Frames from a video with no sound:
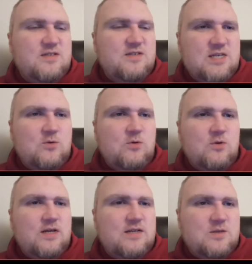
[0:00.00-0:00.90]
sequel
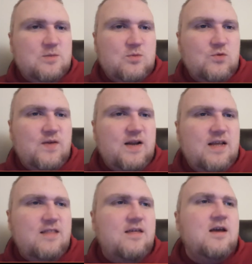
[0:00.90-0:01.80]
that is to prove
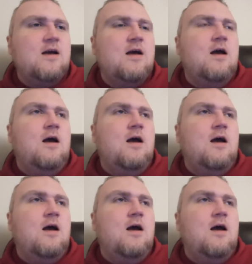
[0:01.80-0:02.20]
anything.